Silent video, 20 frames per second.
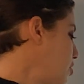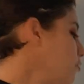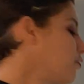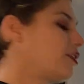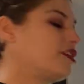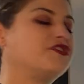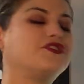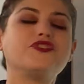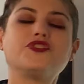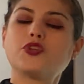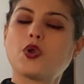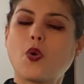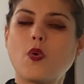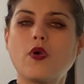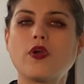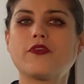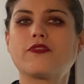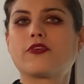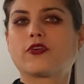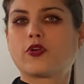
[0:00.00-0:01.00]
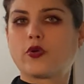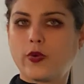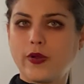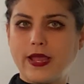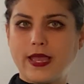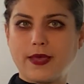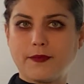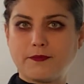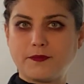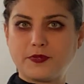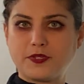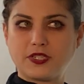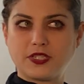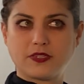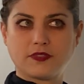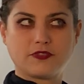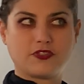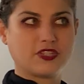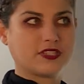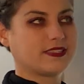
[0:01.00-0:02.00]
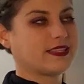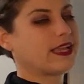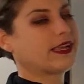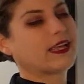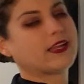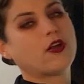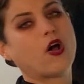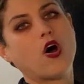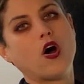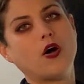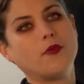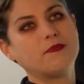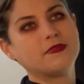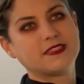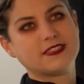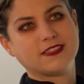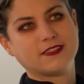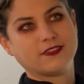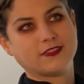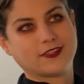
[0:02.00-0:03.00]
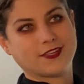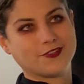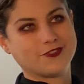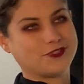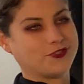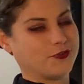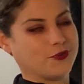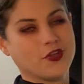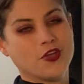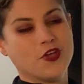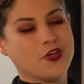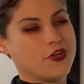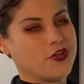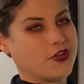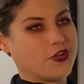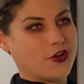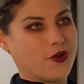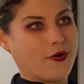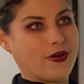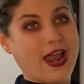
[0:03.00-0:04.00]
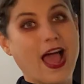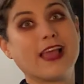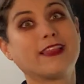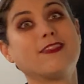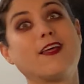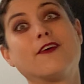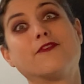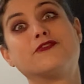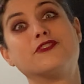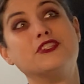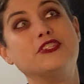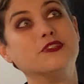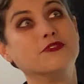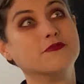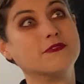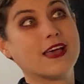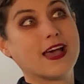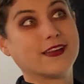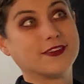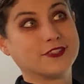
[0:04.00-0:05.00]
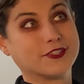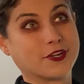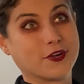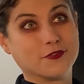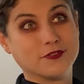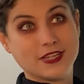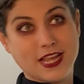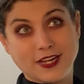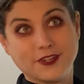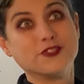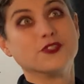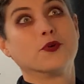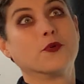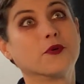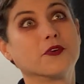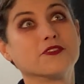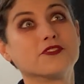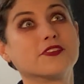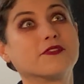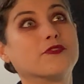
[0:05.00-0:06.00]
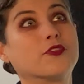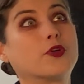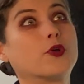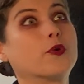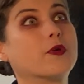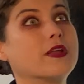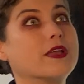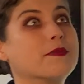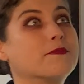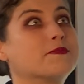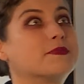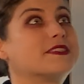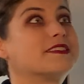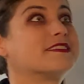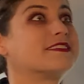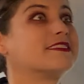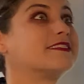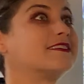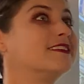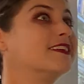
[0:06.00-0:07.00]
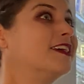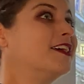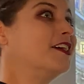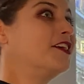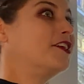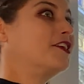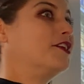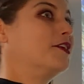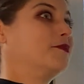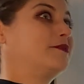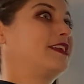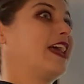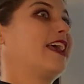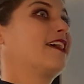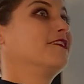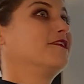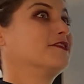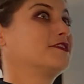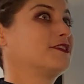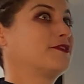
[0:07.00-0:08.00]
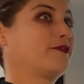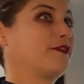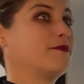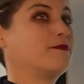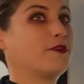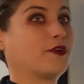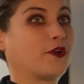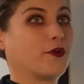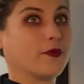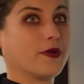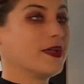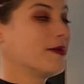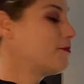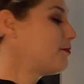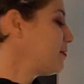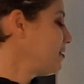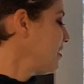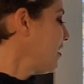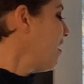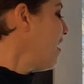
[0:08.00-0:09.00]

you can tour the crypt, just like in all basilicas. You you know, and I love to do that to go take tours of the crypts, you know, tales from the crypt,